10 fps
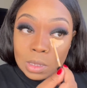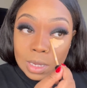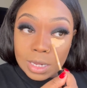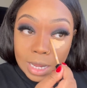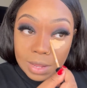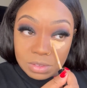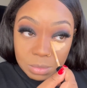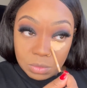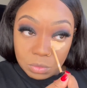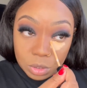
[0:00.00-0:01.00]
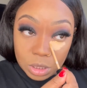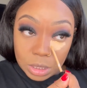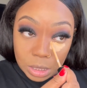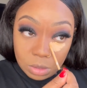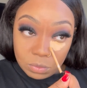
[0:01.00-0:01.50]
And I have to be really
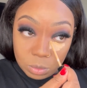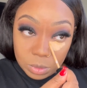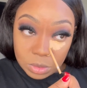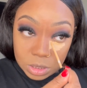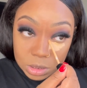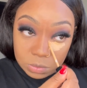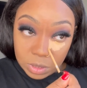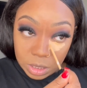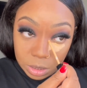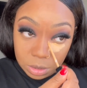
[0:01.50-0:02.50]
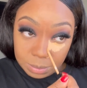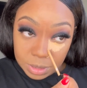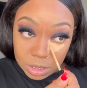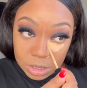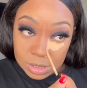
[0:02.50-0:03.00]
careful with this right here
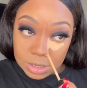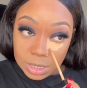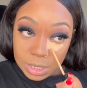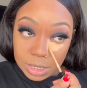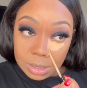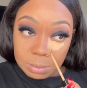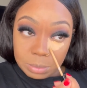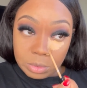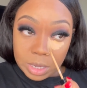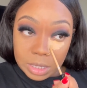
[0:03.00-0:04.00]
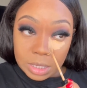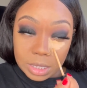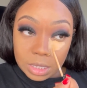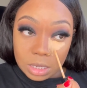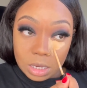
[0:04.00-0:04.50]
because it can make
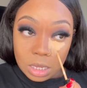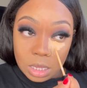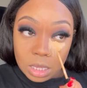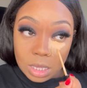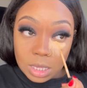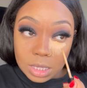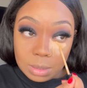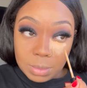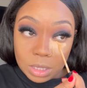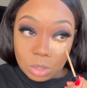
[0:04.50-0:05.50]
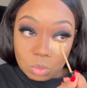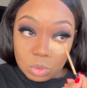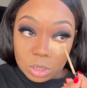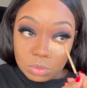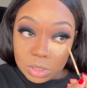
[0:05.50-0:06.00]
it
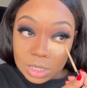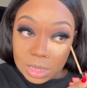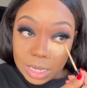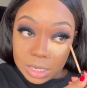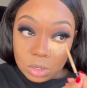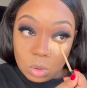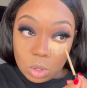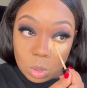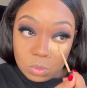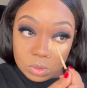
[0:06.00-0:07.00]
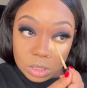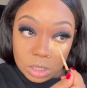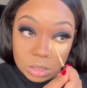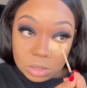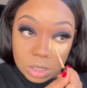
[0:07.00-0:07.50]
really, really light all over again.
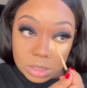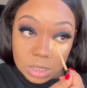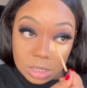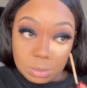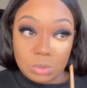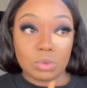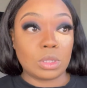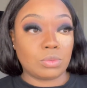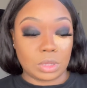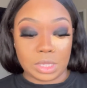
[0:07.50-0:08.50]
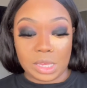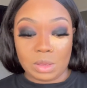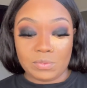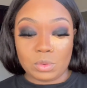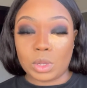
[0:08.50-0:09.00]
So I just gotta be really, really
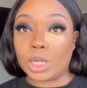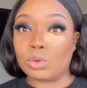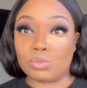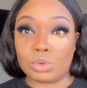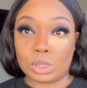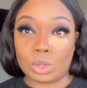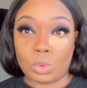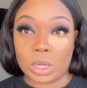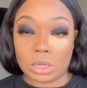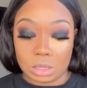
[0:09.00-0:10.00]
careful and really quick.